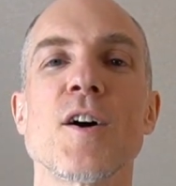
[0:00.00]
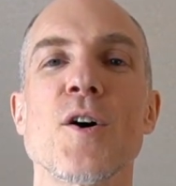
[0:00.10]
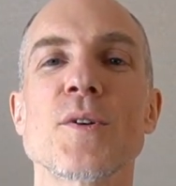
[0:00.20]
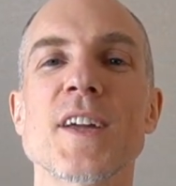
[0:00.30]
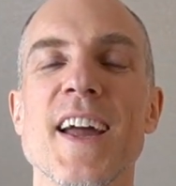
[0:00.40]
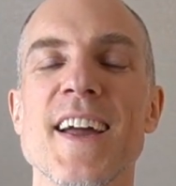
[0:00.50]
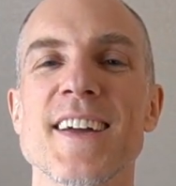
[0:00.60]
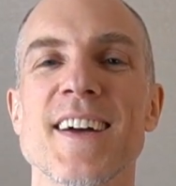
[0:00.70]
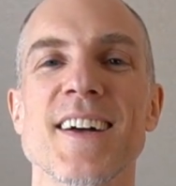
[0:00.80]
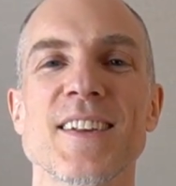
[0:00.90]

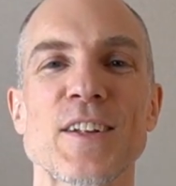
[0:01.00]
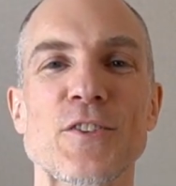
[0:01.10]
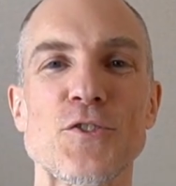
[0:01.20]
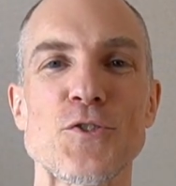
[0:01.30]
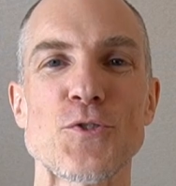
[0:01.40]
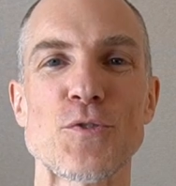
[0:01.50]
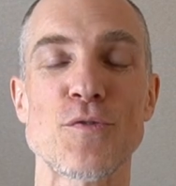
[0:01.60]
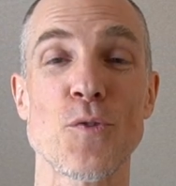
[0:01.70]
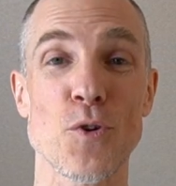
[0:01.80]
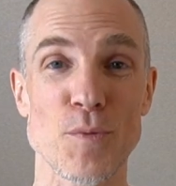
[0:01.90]
Okay, let's do
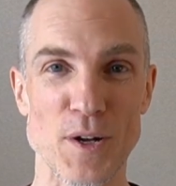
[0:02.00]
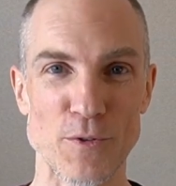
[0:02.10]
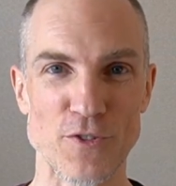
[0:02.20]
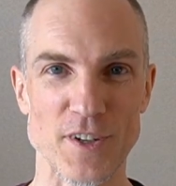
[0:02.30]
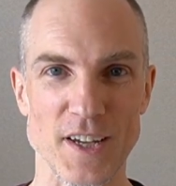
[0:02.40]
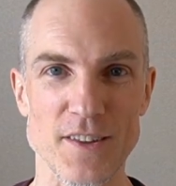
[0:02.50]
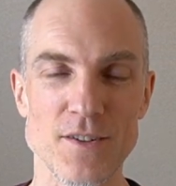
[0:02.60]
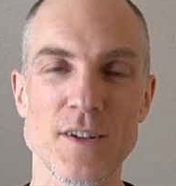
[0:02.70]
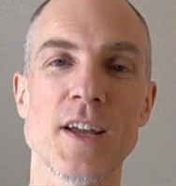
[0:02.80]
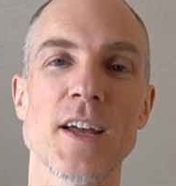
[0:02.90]
4 rounds
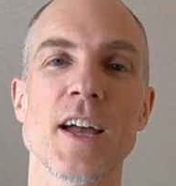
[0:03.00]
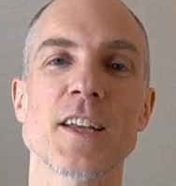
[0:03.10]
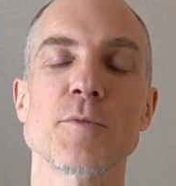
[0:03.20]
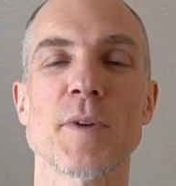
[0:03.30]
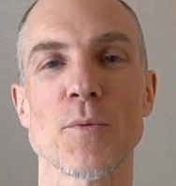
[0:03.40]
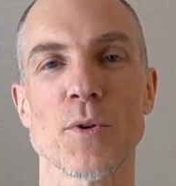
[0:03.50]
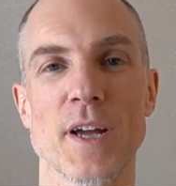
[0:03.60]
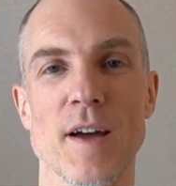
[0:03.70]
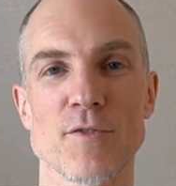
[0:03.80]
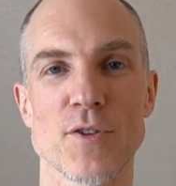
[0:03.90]
together, and you may want to
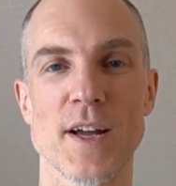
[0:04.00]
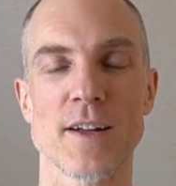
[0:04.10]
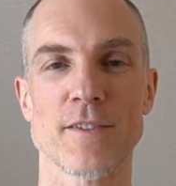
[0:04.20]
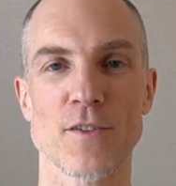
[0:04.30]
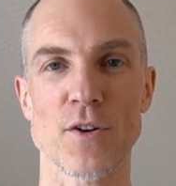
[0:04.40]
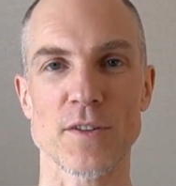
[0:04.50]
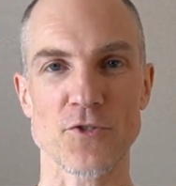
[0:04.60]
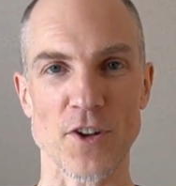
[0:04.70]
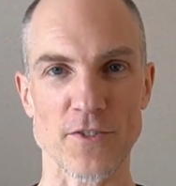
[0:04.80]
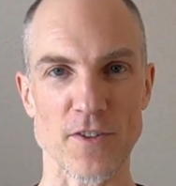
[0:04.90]
have your hands on the
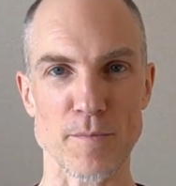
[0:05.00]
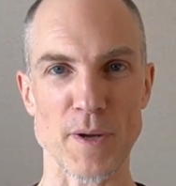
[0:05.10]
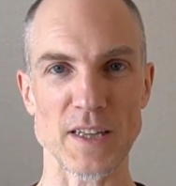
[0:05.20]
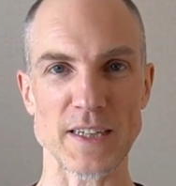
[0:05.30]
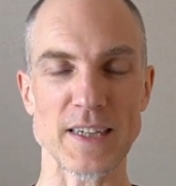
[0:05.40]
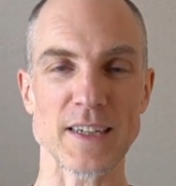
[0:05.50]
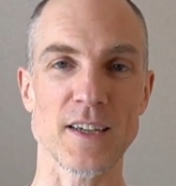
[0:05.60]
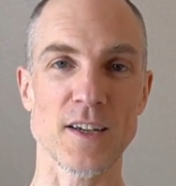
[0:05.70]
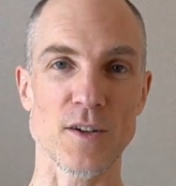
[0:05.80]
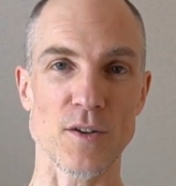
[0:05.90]
chest and belly,
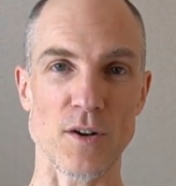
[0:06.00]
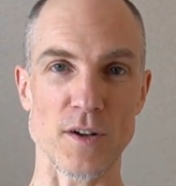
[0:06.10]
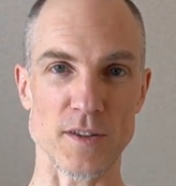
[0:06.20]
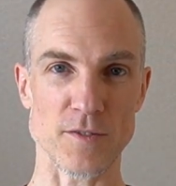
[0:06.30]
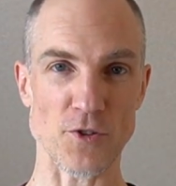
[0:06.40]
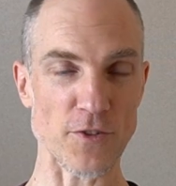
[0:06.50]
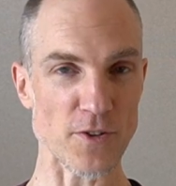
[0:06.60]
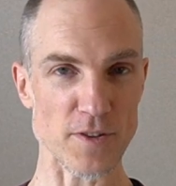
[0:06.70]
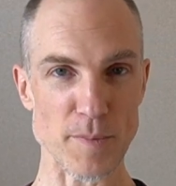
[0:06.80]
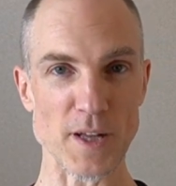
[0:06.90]
just
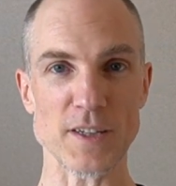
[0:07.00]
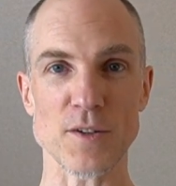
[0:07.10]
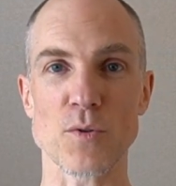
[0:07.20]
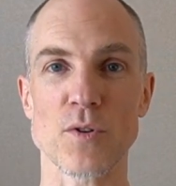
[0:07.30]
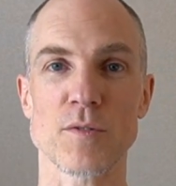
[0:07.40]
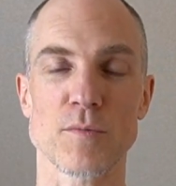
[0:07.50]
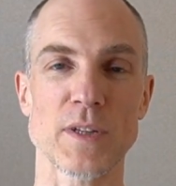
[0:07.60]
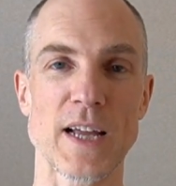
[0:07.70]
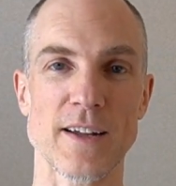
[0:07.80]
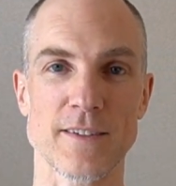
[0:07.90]
on the belly, or
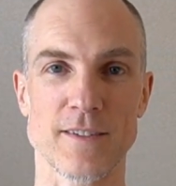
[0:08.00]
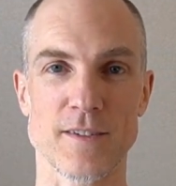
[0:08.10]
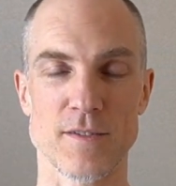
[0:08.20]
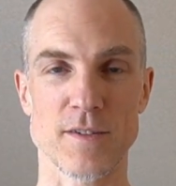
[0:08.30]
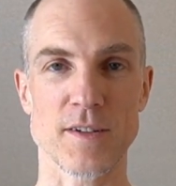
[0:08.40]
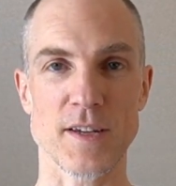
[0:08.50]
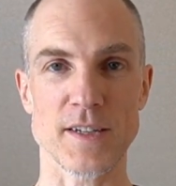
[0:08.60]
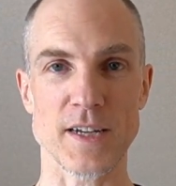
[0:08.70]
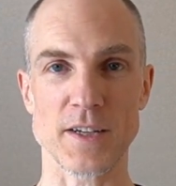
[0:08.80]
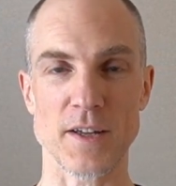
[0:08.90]
relaxed
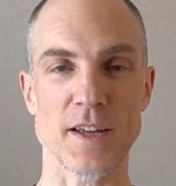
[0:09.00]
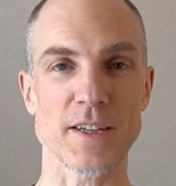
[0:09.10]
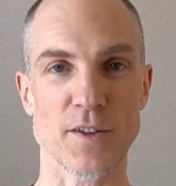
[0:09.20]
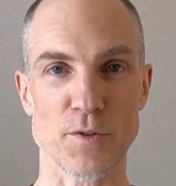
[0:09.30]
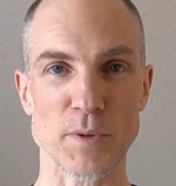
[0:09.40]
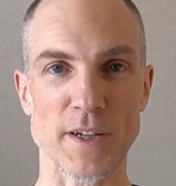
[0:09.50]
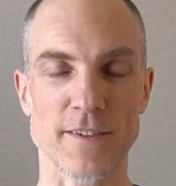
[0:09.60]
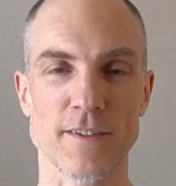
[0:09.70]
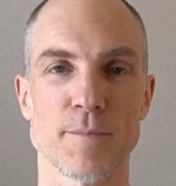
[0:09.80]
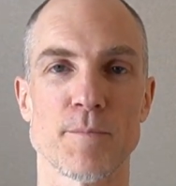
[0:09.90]
any other
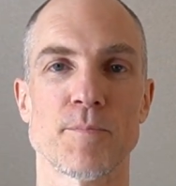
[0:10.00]
place.